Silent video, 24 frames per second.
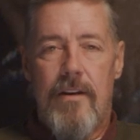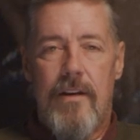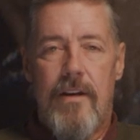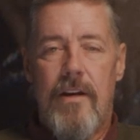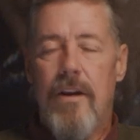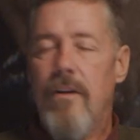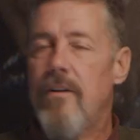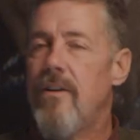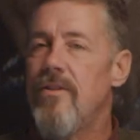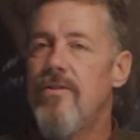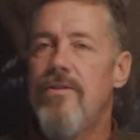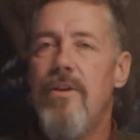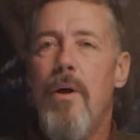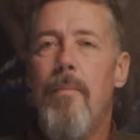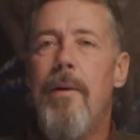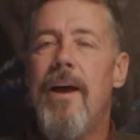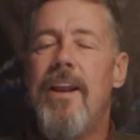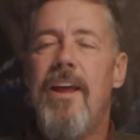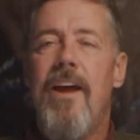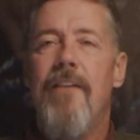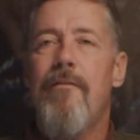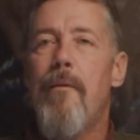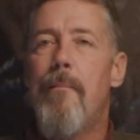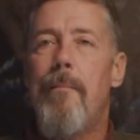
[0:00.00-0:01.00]
You know, because
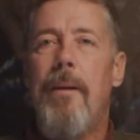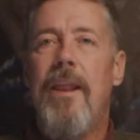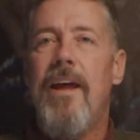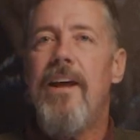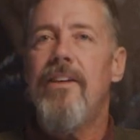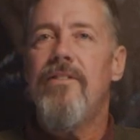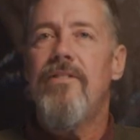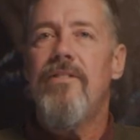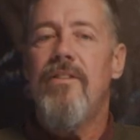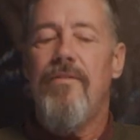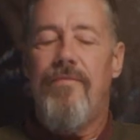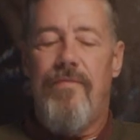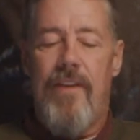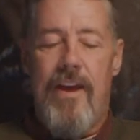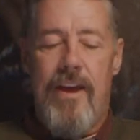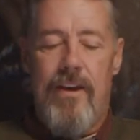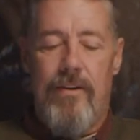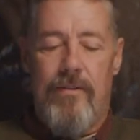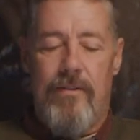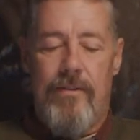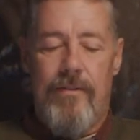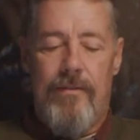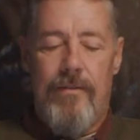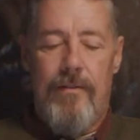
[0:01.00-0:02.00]
nobody ever plans to
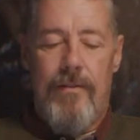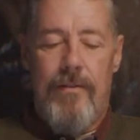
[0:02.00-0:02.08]
fail,